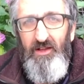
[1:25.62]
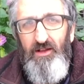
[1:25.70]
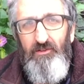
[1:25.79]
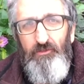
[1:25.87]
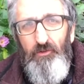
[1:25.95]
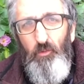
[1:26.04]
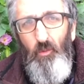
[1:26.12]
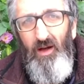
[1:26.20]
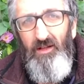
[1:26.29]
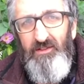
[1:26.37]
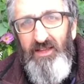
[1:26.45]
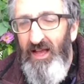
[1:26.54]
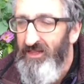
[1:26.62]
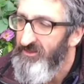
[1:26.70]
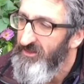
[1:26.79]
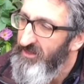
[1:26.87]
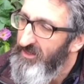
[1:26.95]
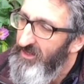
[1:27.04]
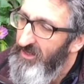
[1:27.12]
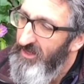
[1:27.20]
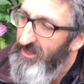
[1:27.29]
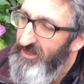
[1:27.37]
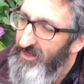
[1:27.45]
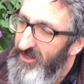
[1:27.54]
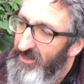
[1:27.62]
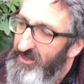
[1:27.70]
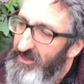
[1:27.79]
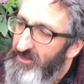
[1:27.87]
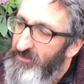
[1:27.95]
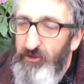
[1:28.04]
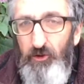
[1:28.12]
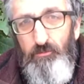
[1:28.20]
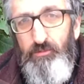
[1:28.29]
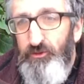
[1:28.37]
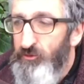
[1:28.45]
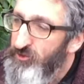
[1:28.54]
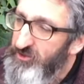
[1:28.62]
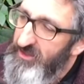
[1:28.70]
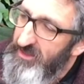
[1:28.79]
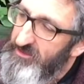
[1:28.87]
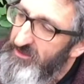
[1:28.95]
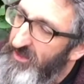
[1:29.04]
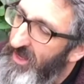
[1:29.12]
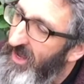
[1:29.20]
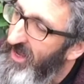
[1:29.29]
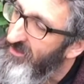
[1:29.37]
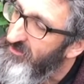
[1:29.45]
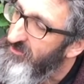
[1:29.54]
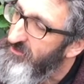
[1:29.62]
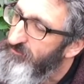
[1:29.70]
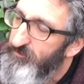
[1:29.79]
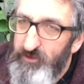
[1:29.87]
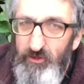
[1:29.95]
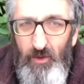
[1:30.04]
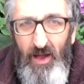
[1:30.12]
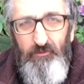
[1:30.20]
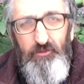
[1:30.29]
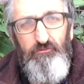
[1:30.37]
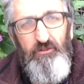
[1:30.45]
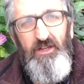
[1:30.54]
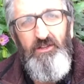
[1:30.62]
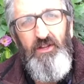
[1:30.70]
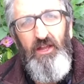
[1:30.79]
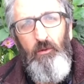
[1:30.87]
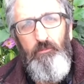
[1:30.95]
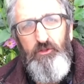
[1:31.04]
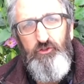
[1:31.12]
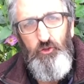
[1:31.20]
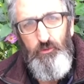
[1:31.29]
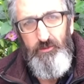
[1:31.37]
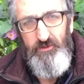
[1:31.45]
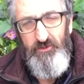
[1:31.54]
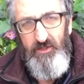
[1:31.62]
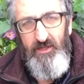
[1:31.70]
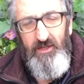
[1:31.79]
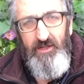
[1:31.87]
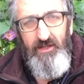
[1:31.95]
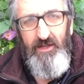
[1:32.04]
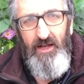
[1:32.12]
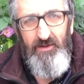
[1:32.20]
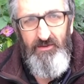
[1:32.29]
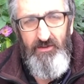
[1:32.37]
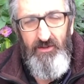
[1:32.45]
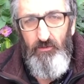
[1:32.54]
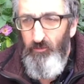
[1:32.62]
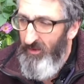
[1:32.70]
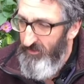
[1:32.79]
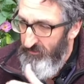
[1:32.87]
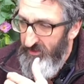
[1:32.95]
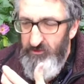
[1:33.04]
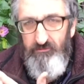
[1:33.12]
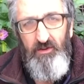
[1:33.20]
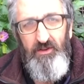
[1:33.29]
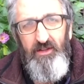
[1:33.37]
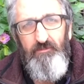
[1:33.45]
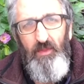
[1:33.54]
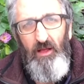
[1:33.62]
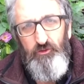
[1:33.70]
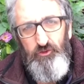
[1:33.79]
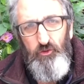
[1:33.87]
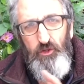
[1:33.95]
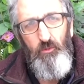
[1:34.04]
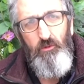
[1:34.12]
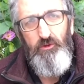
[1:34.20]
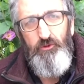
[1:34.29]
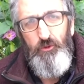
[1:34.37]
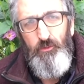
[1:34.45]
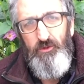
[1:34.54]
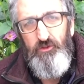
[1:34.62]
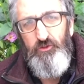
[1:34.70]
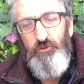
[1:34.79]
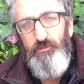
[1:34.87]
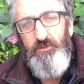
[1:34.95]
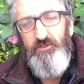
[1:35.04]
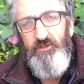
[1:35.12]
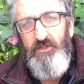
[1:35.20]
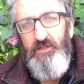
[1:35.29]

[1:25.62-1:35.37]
for a while yet. They don't produce seeds in their heads. You have to re-dig up the tubers. And when these are ready, I'll show you what you do with the tubers.